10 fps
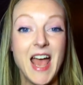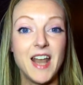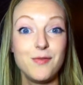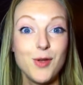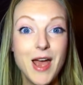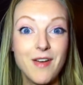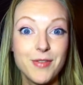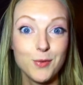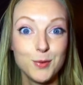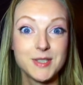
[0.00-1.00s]
And if you have
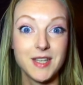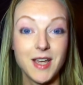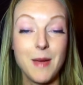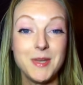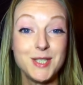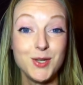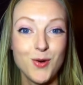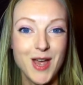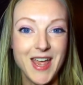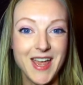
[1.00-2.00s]
thoughts that come into your
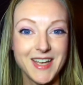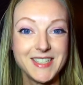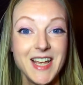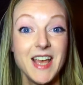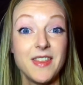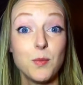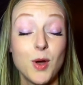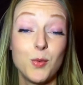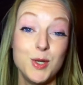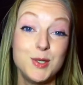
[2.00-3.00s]
head, then what
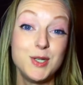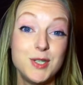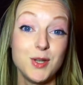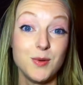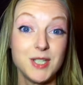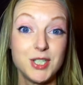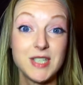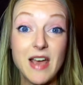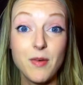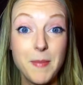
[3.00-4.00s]
I want you to do is just
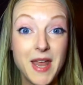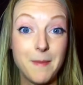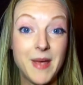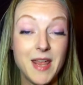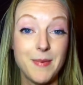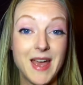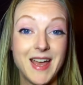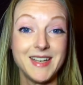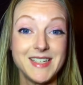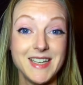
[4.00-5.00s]
have a pen and paper
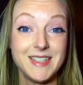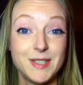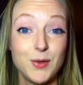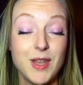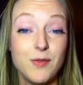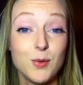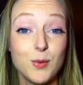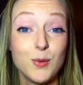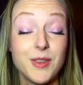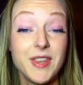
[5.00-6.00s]
handy so that if
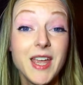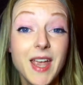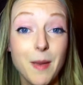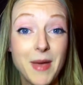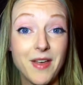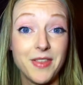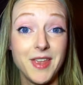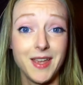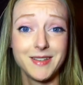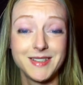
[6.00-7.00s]
you're thinking about
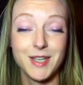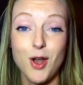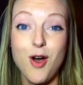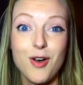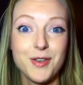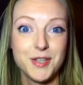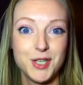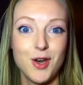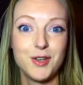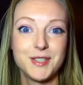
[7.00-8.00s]
things that aren't the
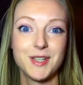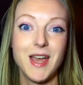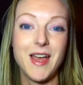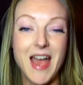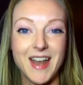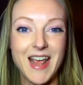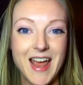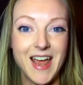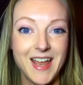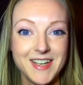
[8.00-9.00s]
task at
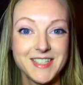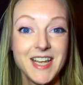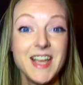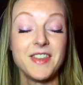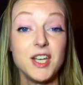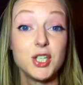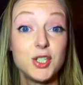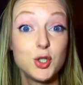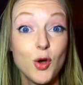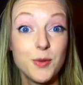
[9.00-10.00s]
hand, then just
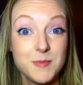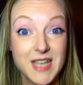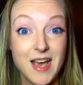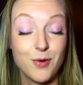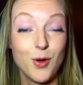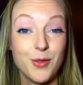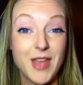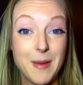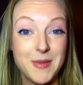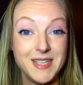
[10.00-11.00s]
jot them down on
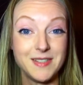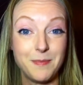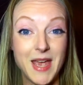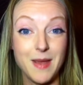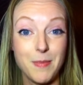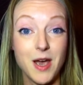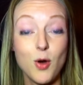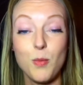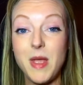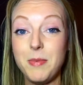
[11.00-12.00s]
that piece of paper,
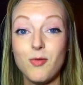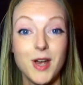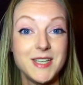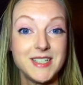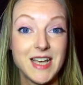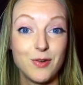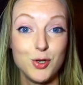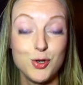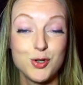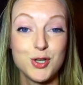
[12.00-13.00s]
or maybe write it down
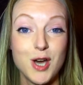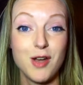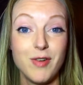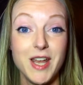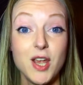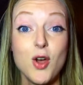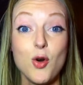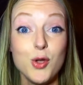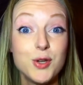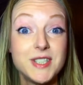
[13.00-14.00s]
in your diary,
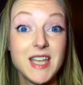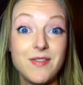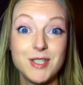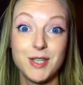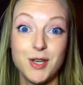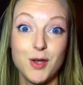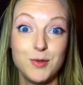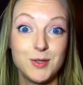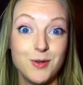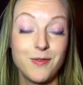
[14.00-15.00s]
or you could save it to the
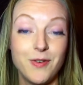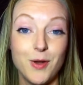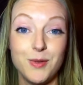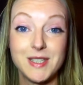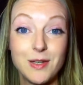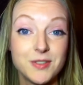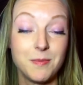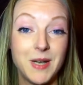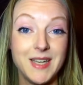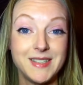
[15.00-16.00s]
notes on your phone. There's lots of
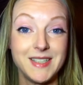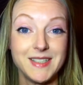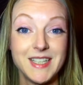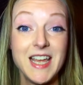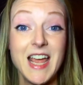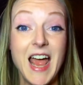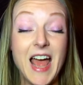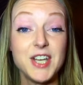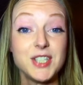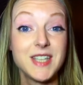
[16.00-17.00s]
places.
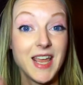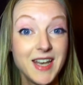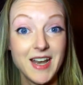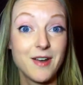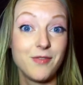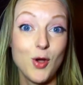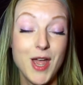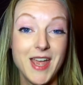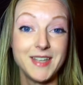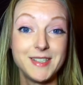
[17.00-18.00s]
And just get it out of your
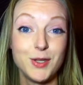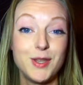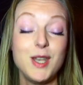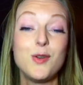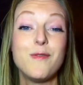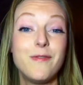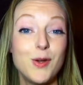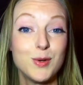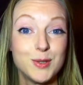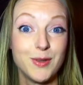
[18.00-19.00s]
head so that then you can
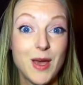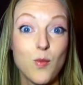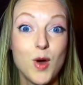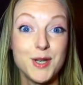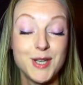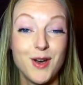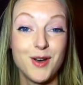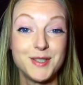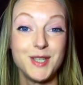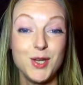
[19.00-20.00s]
focus on that one
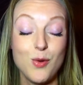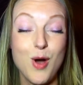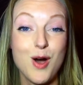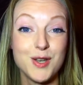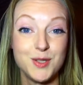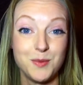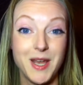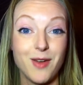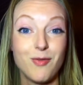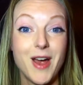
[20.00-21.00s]
task that you are doing
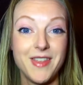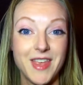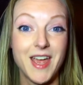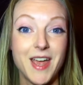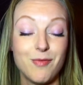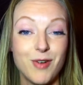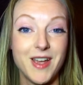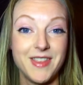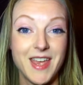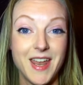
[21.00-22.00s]
right there and
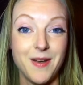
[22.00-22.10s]
right then.